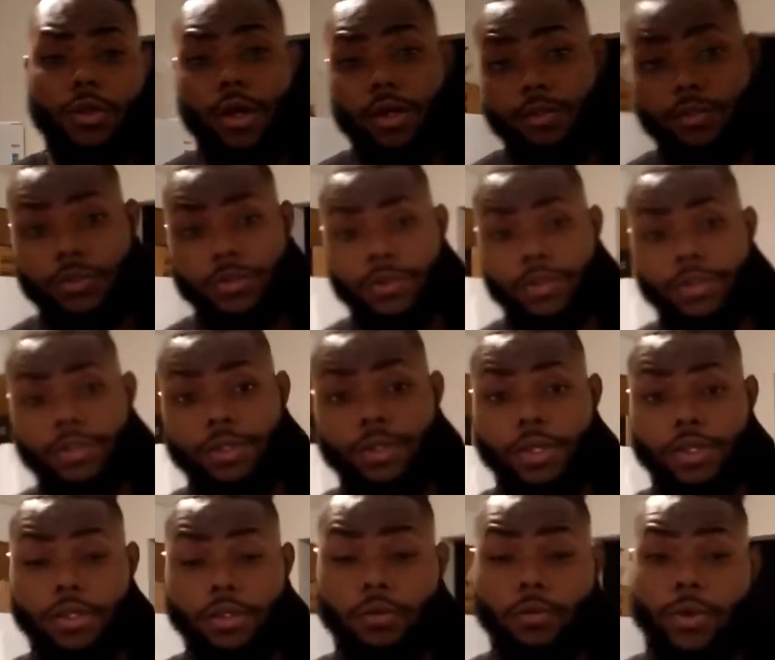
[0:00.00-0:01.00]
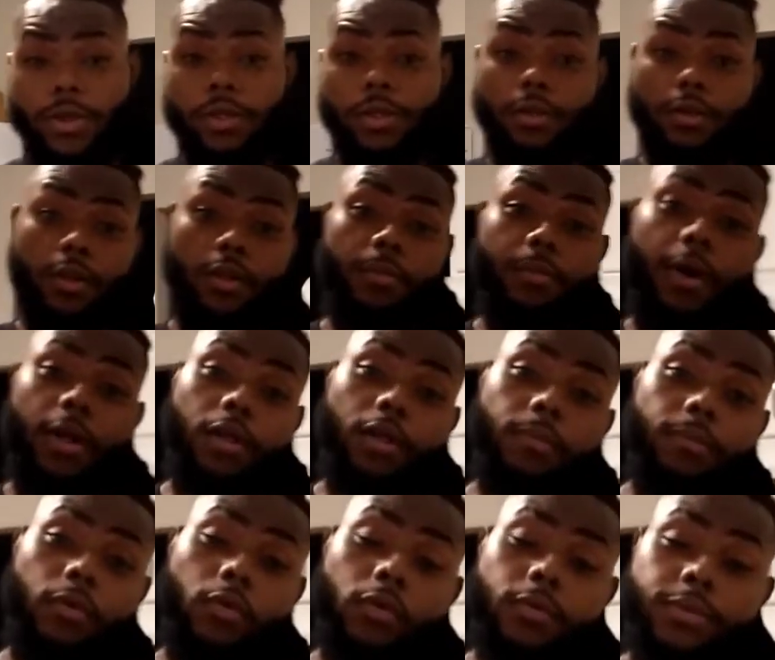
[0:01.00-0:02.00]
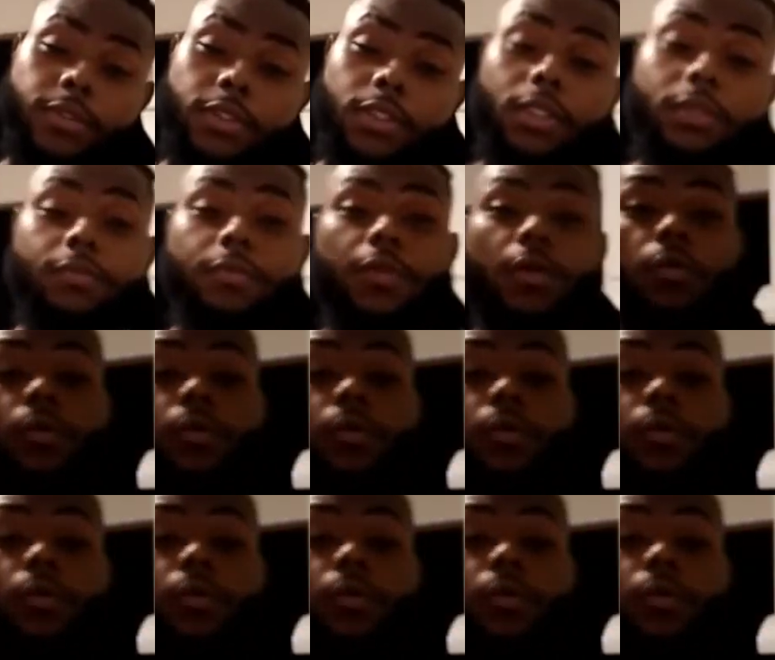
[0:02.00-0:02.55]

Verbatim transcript: God in and they be great. Anybody can improve themselves if